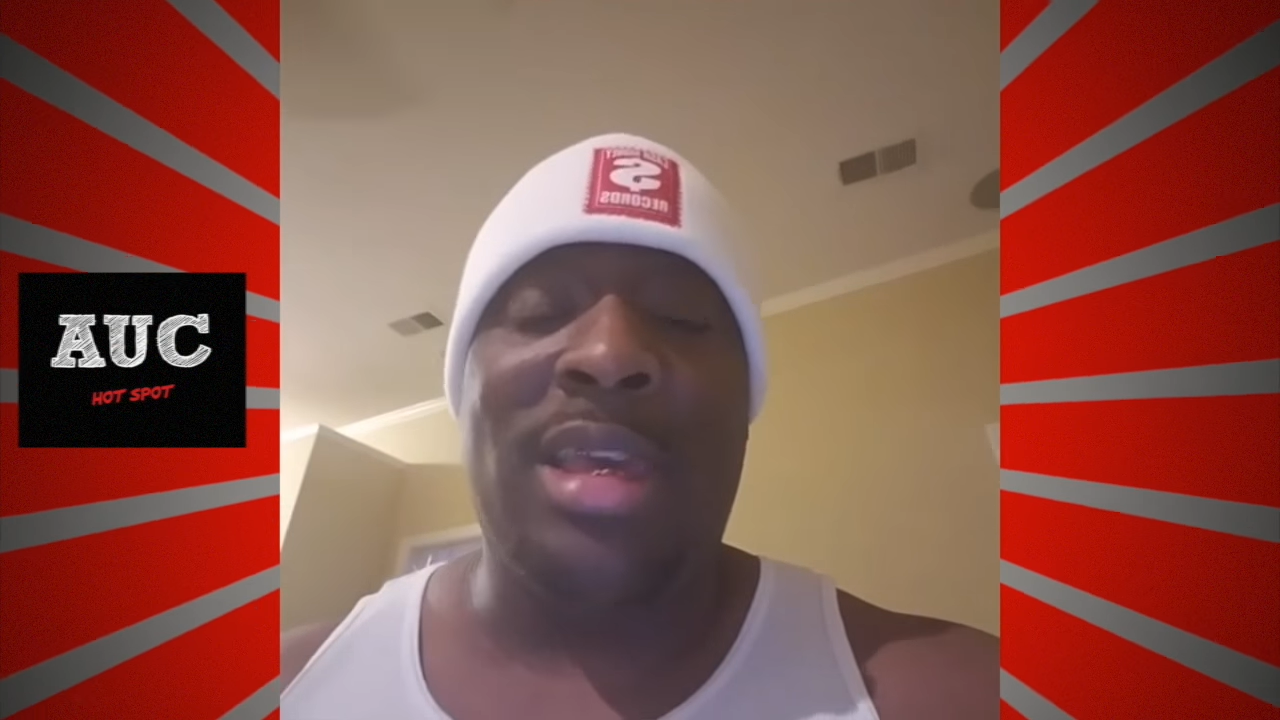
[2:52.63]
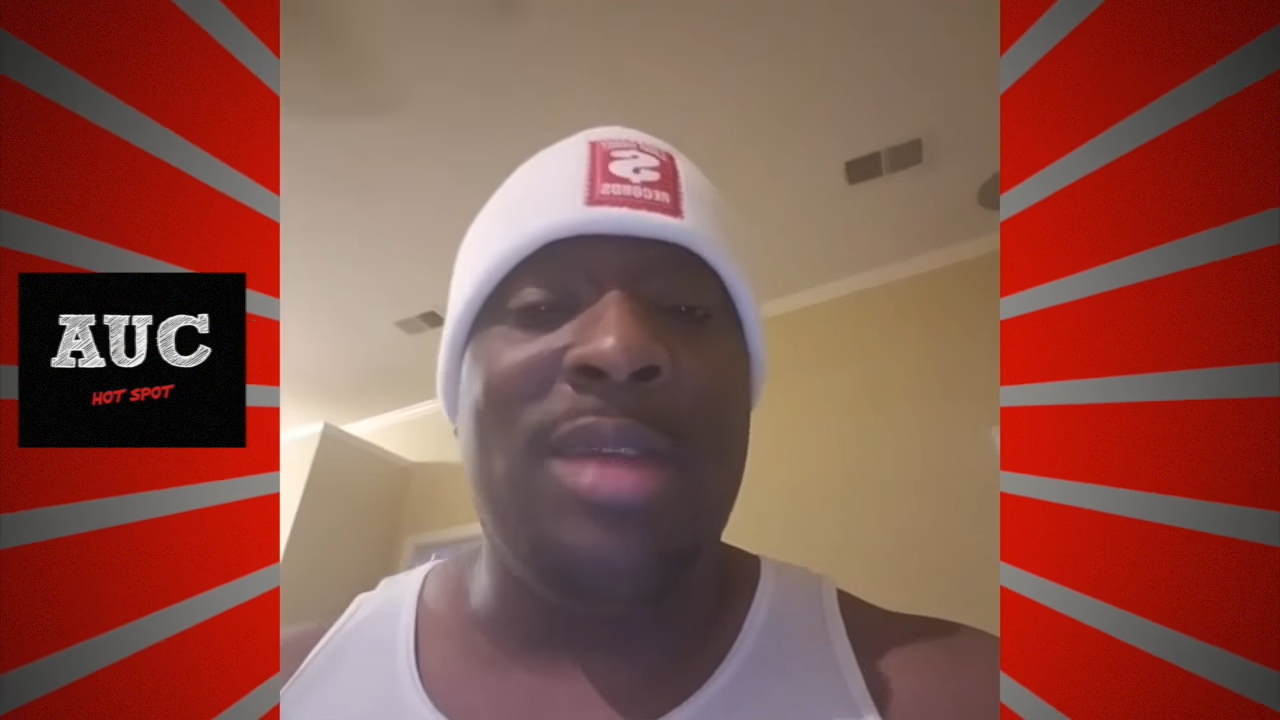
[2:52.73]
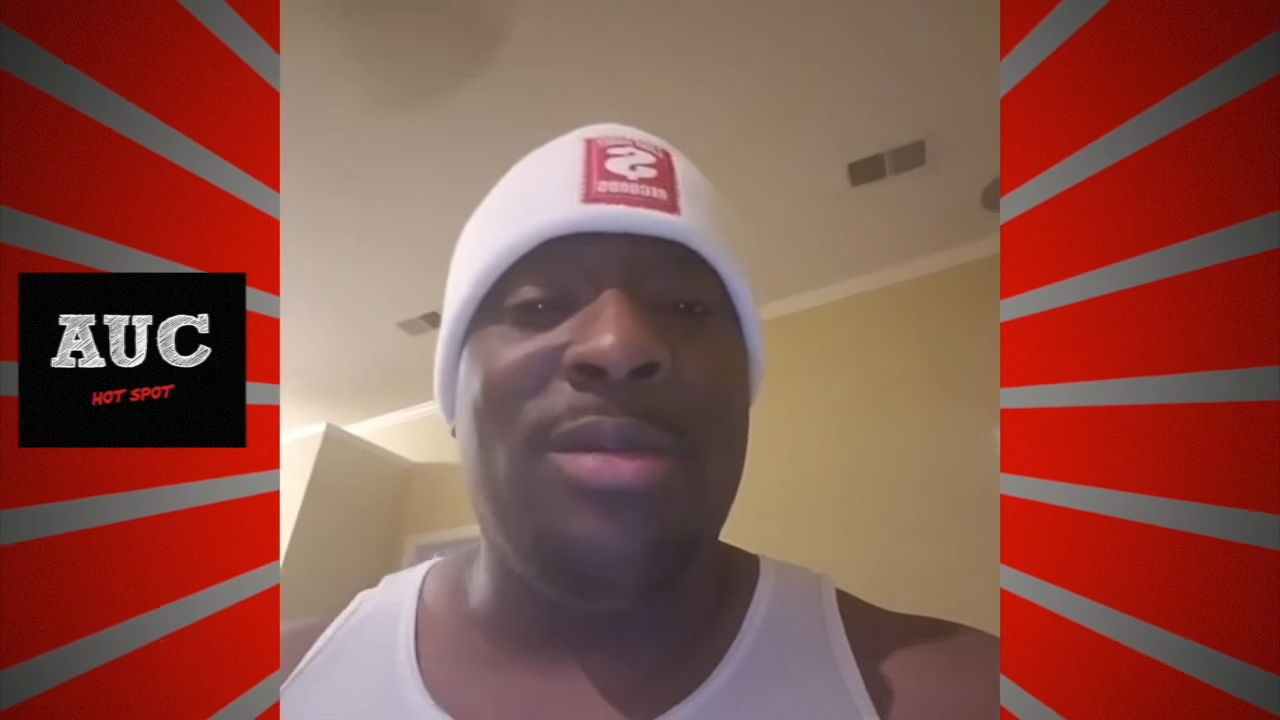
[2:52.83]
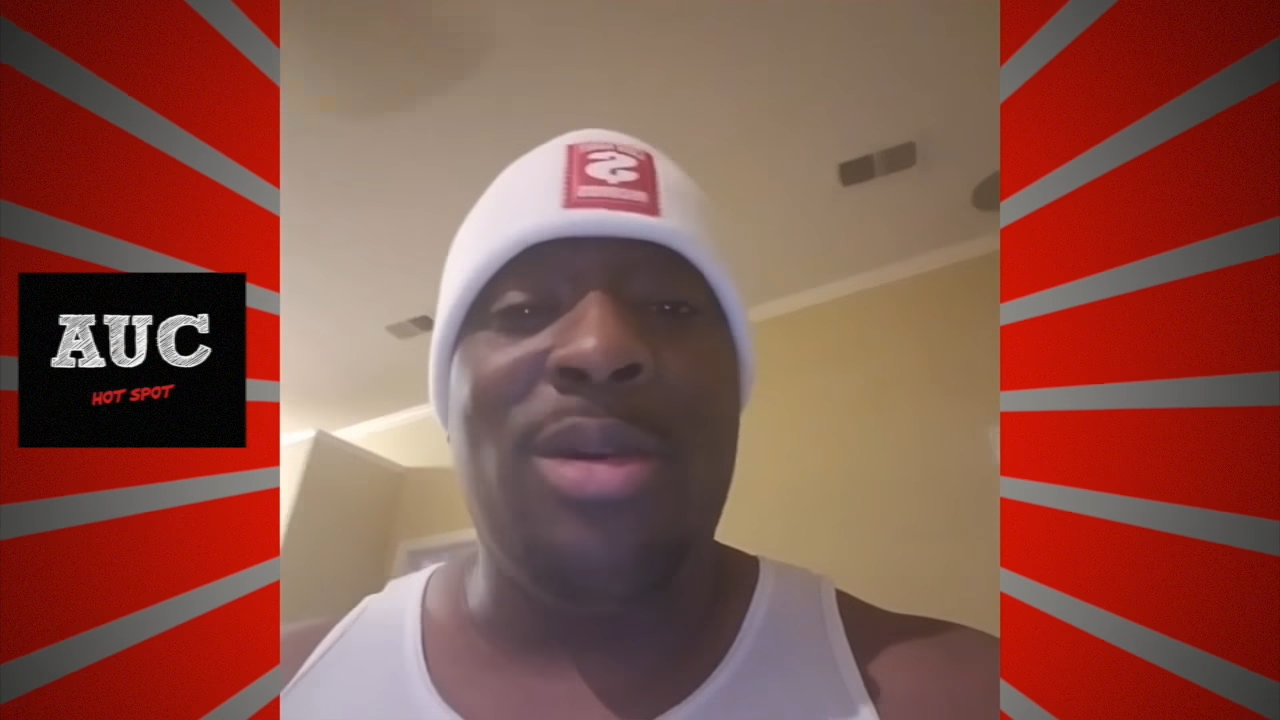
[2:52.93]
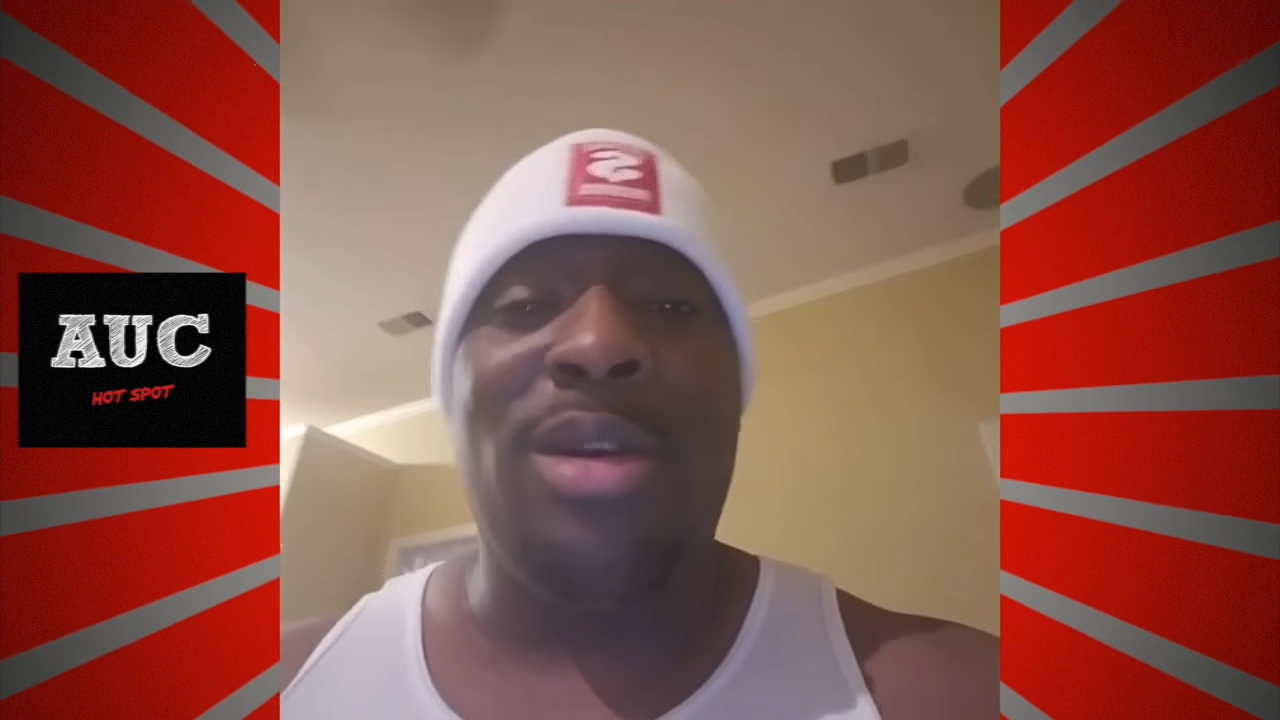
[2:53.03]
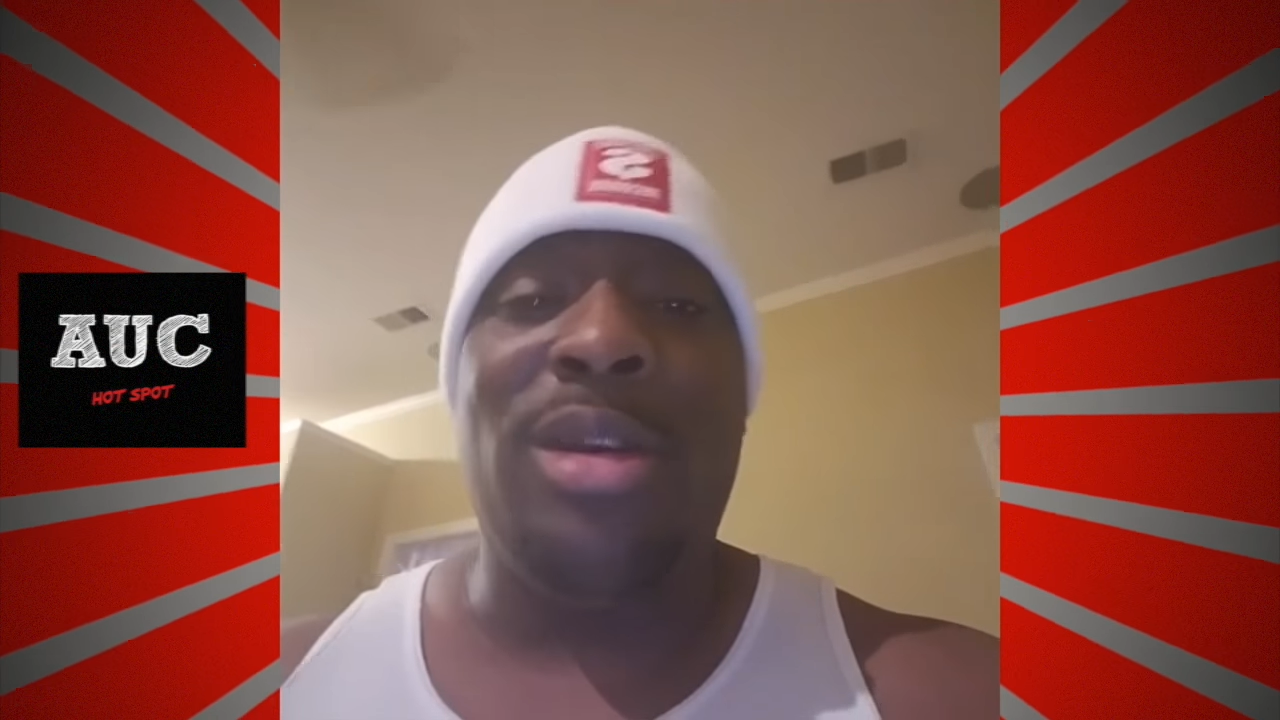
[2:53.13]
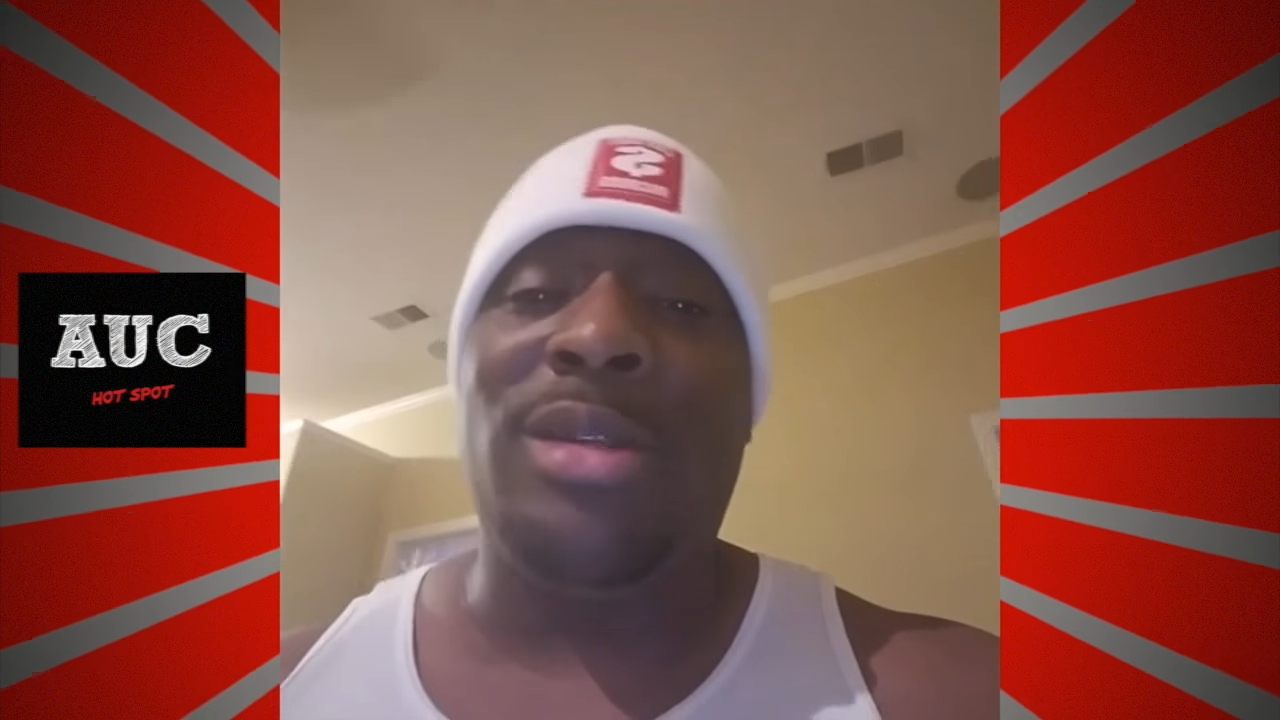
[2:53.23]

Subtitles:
Keep doing your